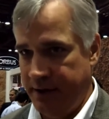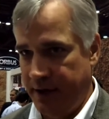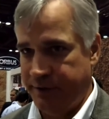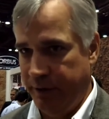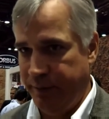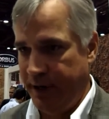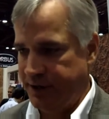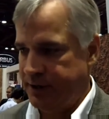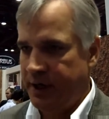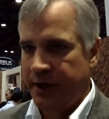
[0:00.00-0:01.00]
industrial
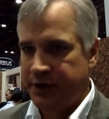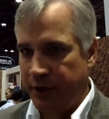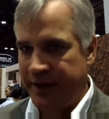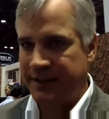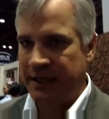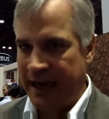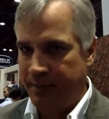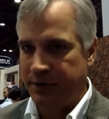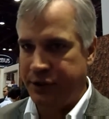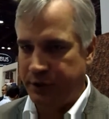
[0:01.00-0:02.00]
press. So this
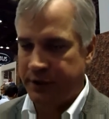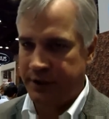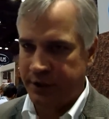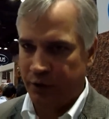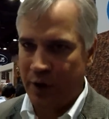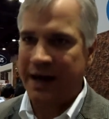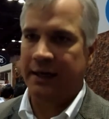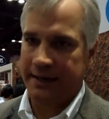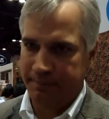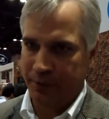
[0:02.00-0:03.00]
enables you to
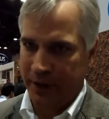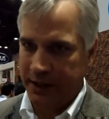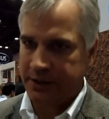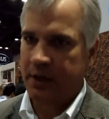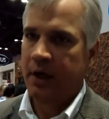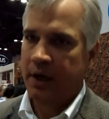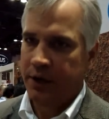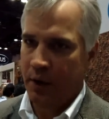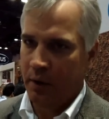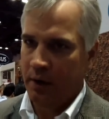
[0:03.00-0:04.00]
directly print
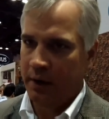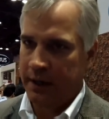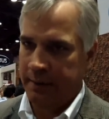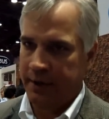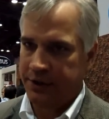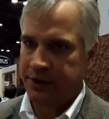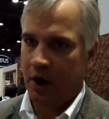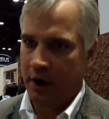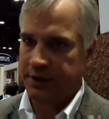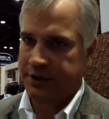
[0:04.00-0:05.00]
your image
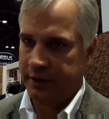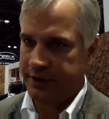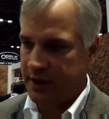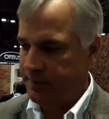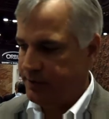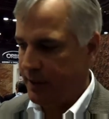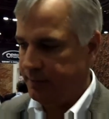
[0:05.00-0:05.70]
onto the substrate.